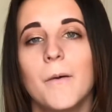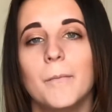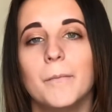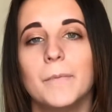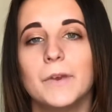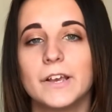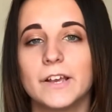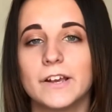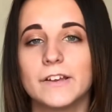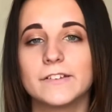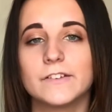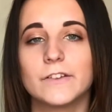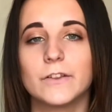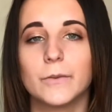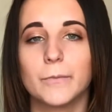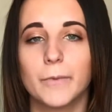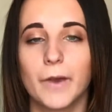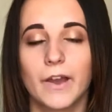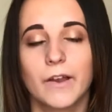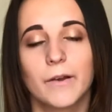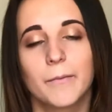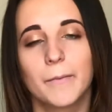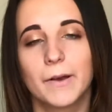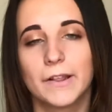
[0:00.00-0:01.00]
because on the
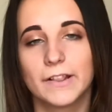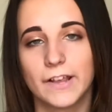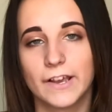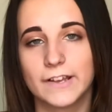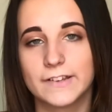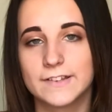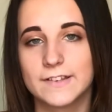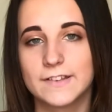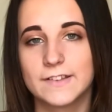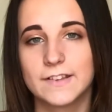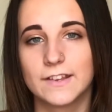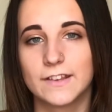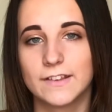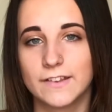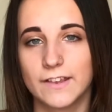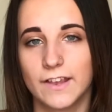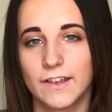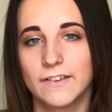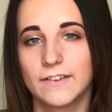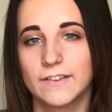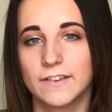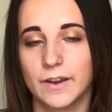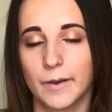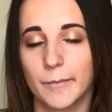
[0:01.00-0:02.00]
back of my license it
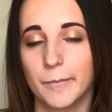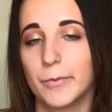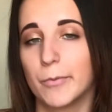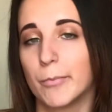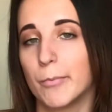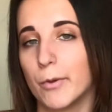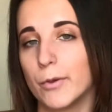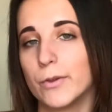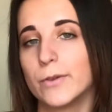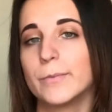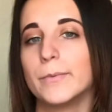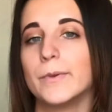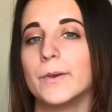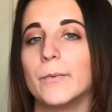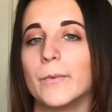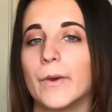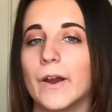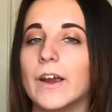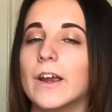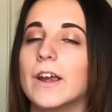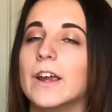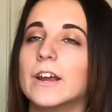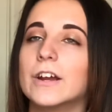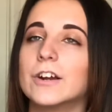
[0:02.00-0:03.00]
says that I'm supposed to be
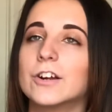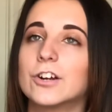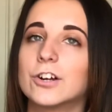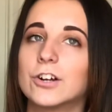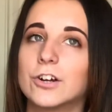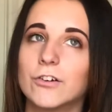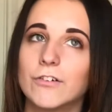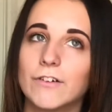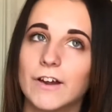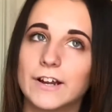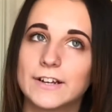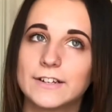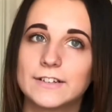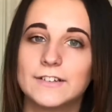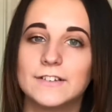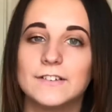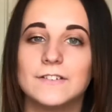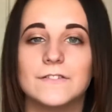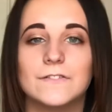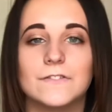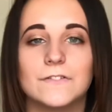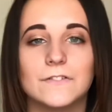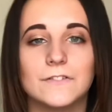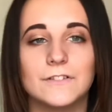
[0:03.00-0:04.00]
wearing
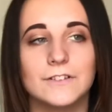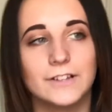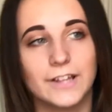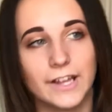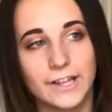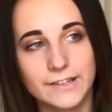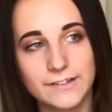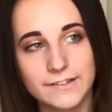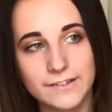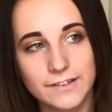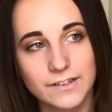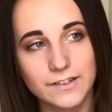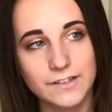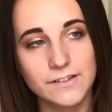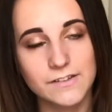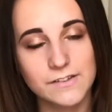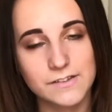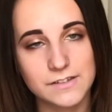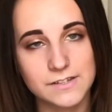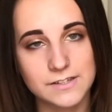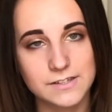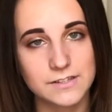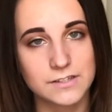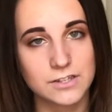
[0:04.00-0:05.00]
corrective
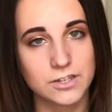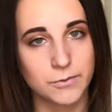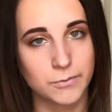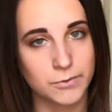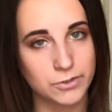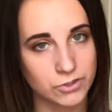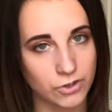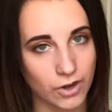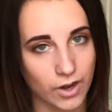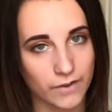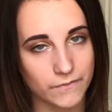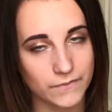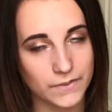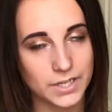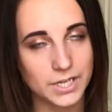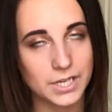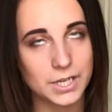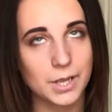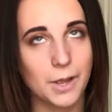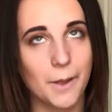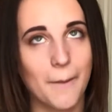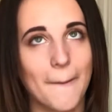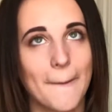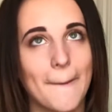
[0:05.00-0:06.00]
lenses to be
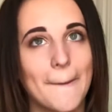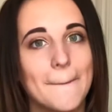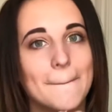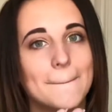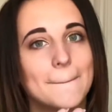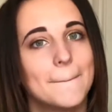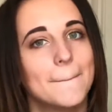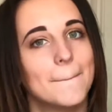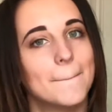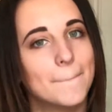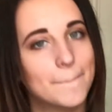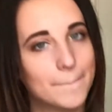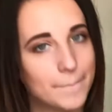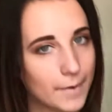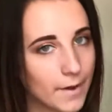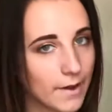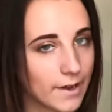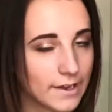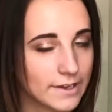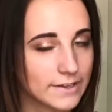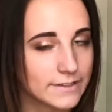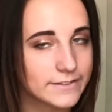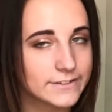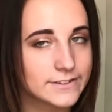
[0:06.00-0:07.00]
driving,
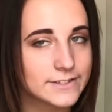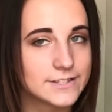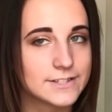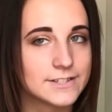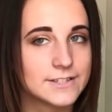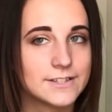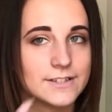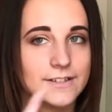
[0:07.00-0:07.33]
but